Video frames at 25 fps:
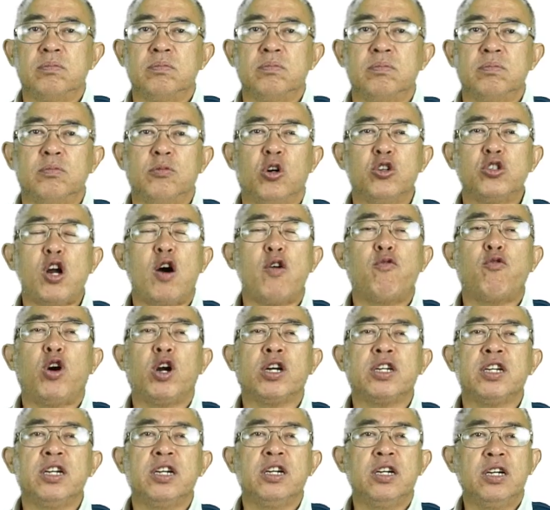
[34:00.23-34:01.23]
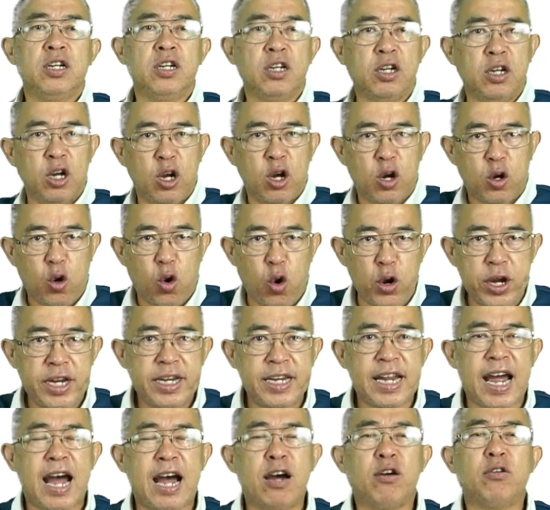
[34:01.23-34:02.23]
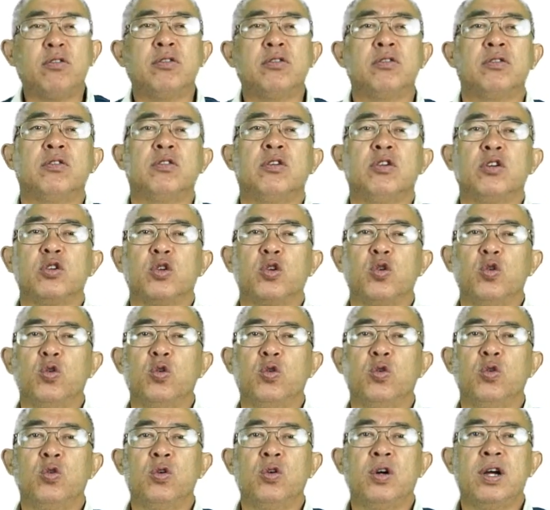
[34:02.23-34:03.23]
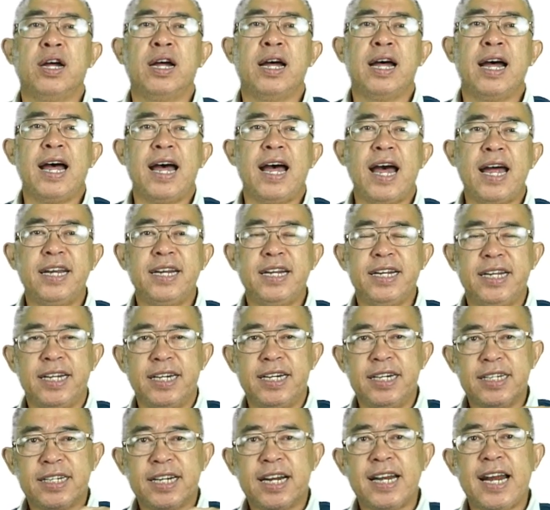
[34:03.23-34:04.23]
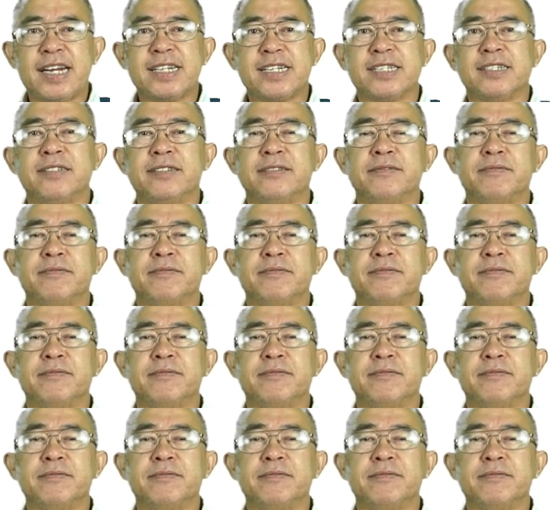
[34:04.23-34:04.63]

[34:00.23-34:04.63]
most of water going down to under the earth crust